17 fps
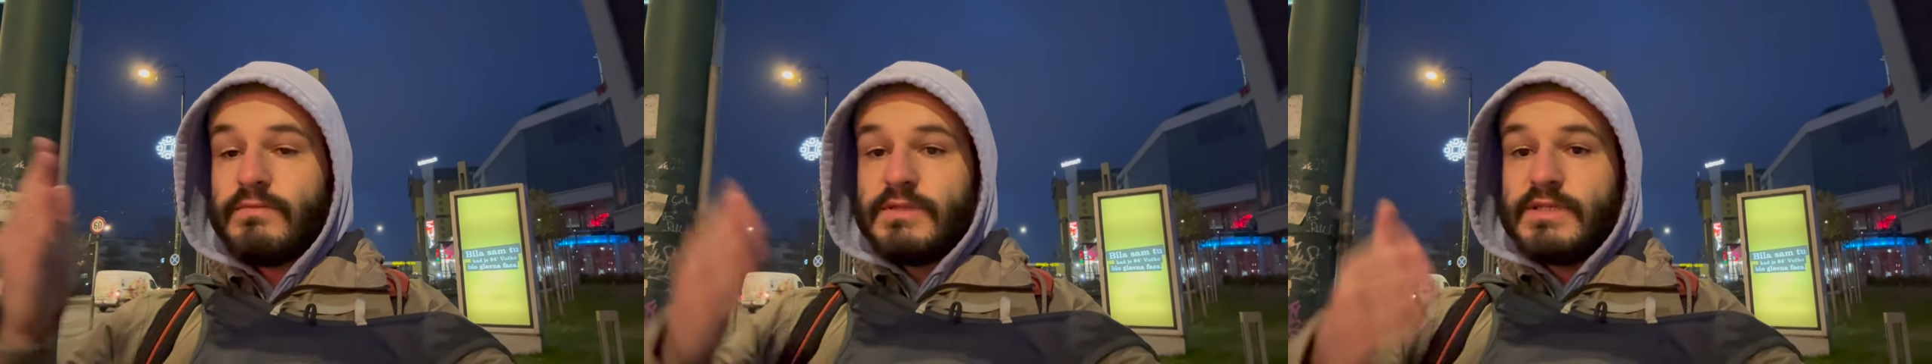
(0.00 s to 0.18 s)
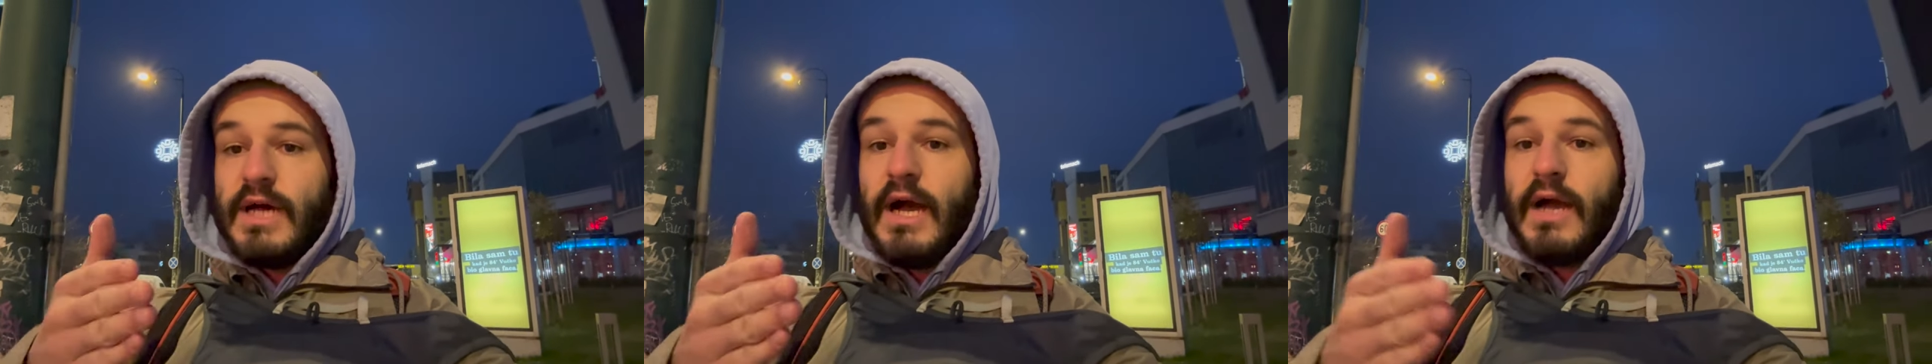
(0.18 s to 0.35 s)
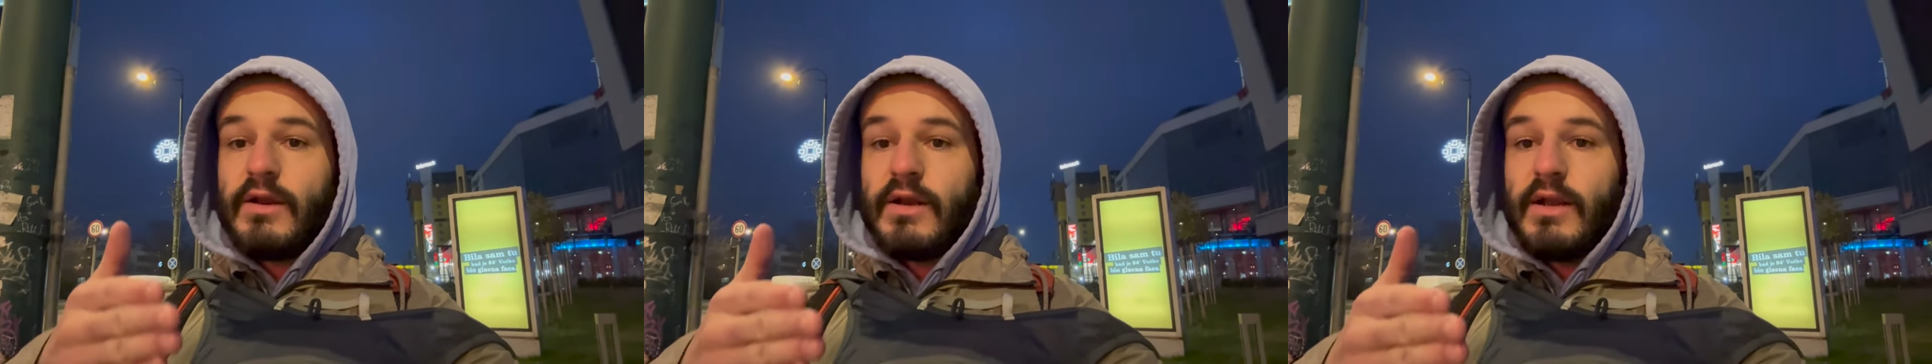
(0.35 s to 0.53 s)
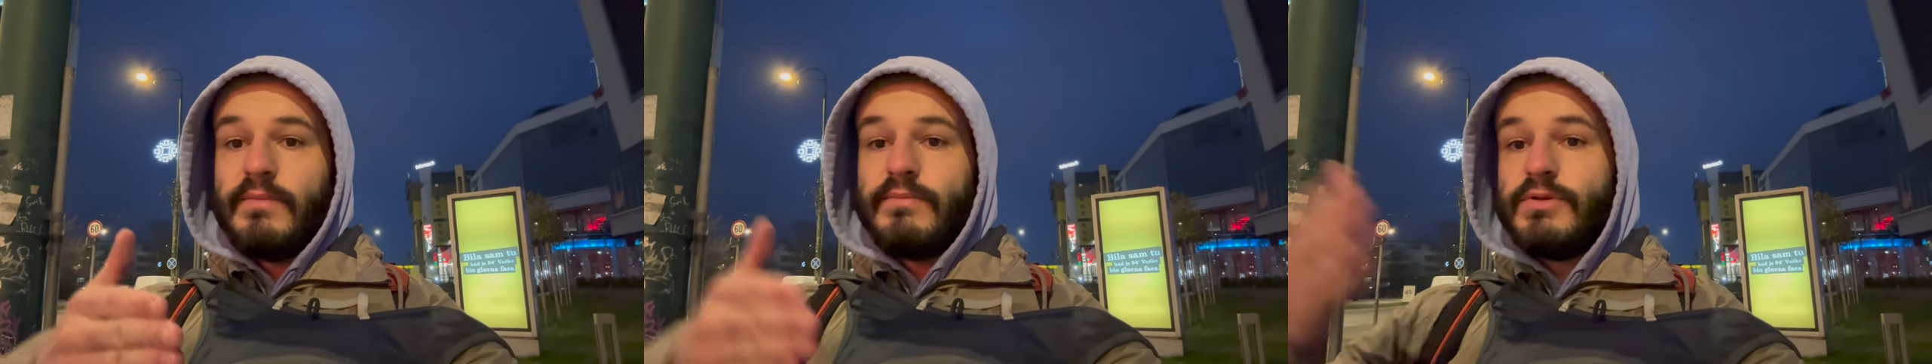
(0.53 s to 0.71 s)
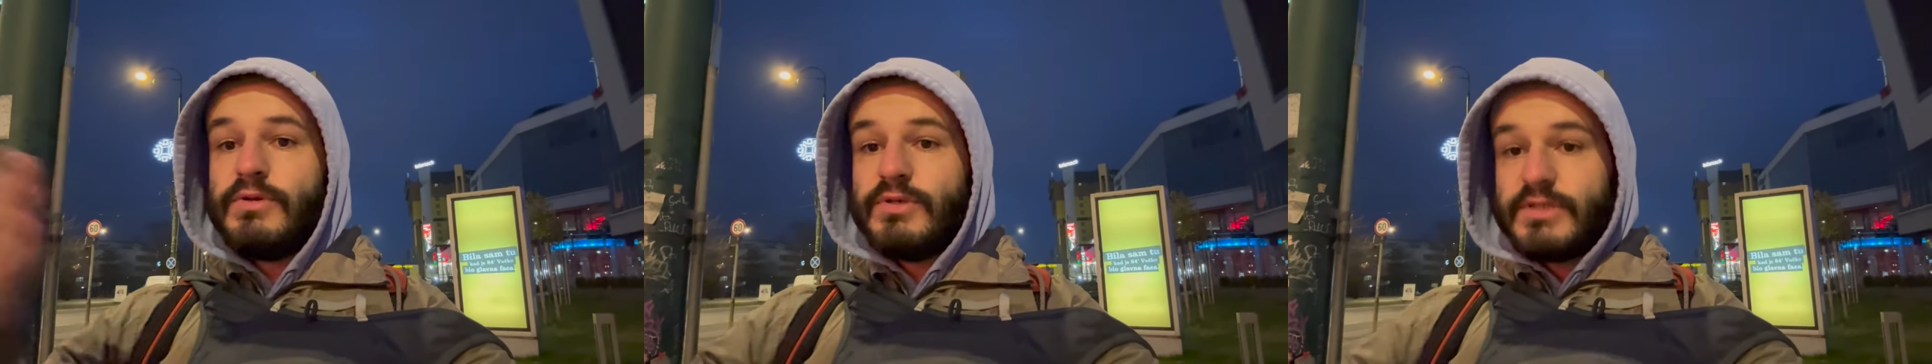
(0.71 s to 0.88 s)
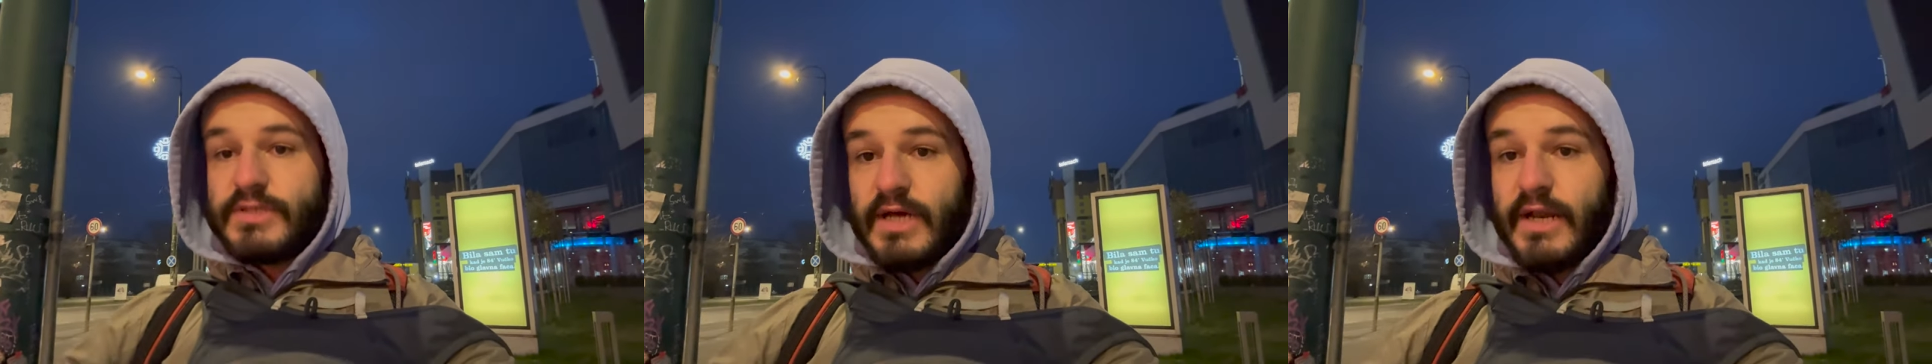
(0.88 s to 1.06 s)
Zagreb
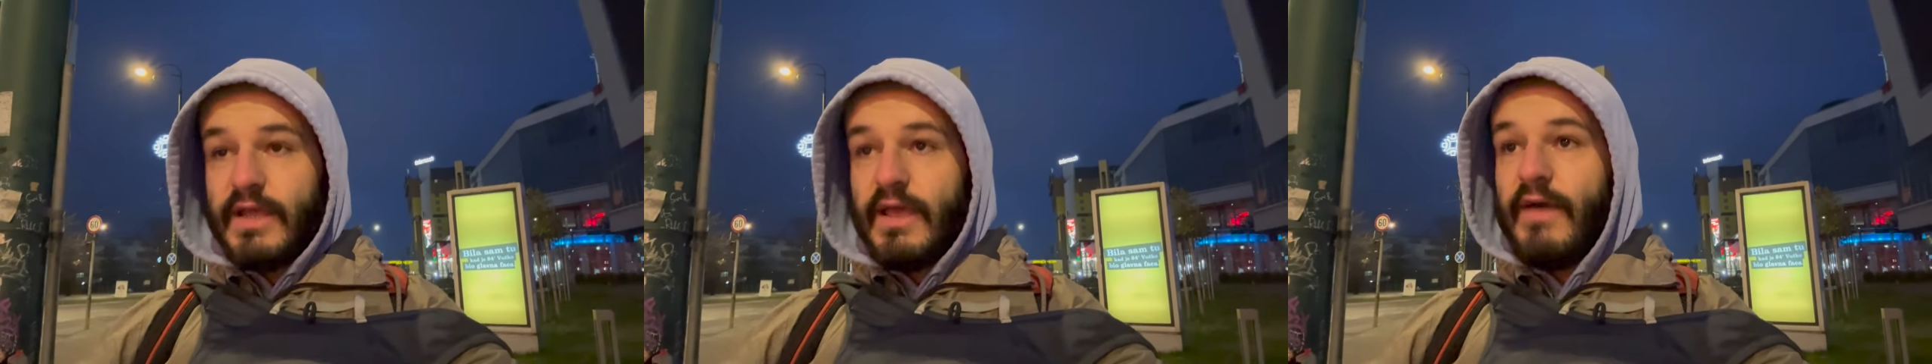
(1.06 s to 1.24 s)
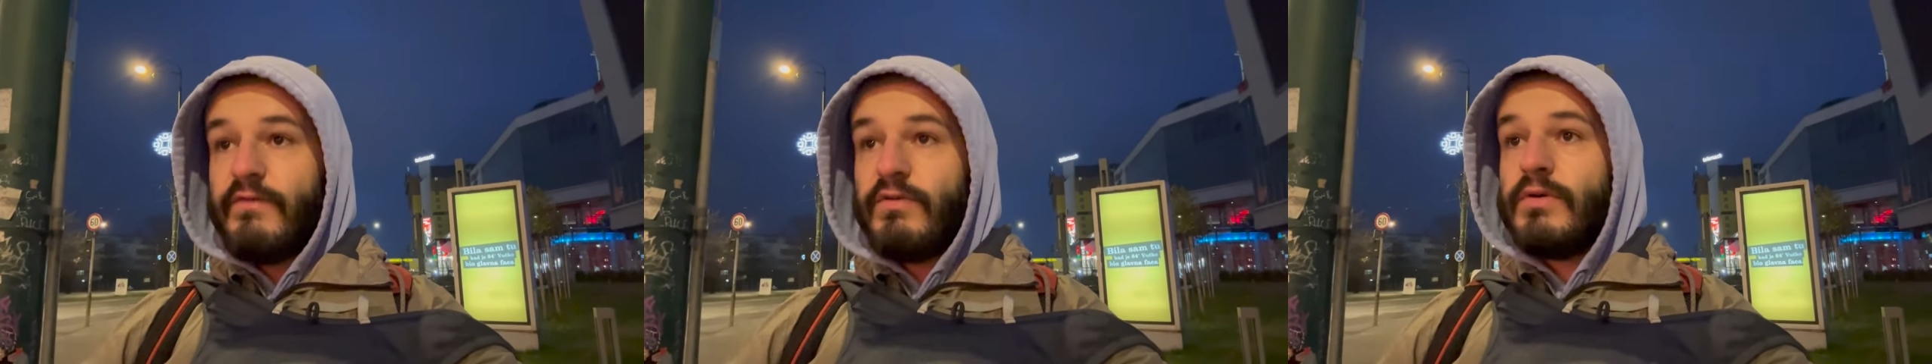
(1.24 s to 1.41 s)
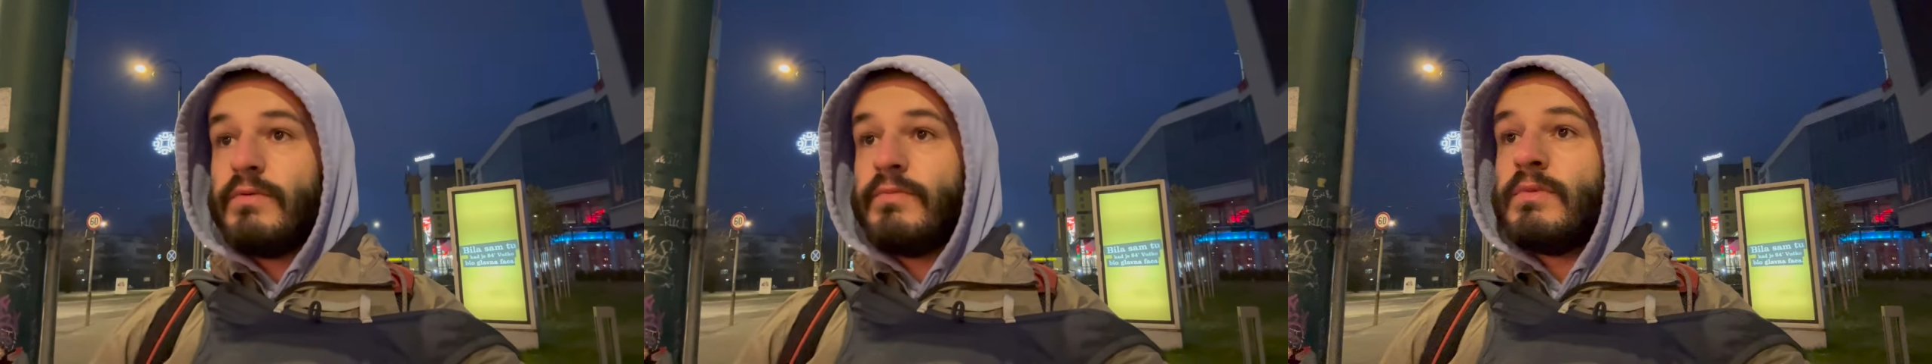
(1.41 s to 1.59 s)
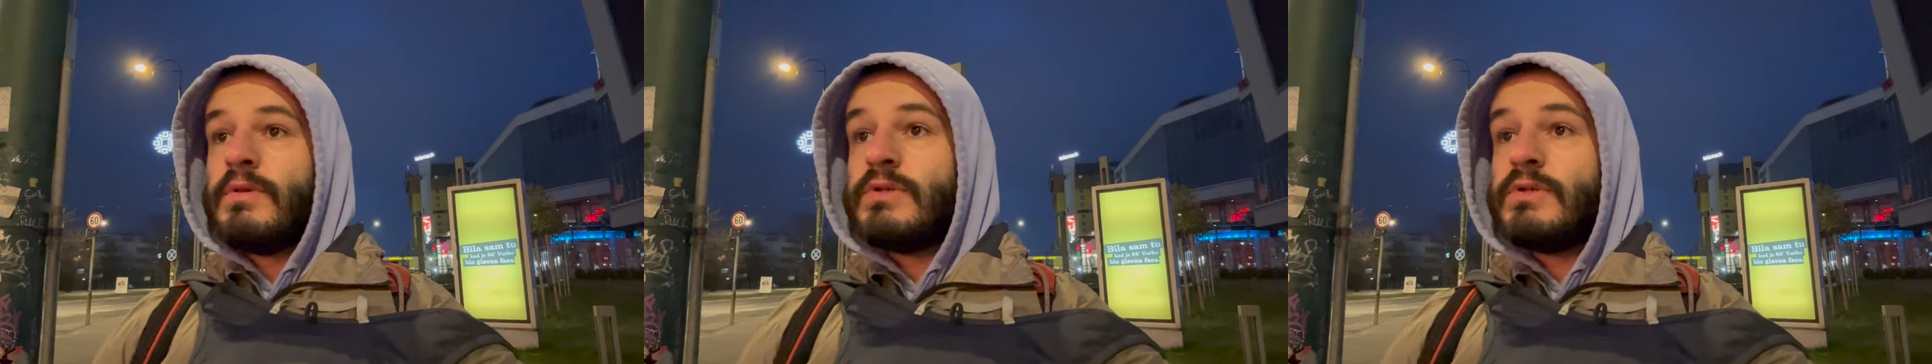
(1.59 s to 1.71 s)
to Sarajevo.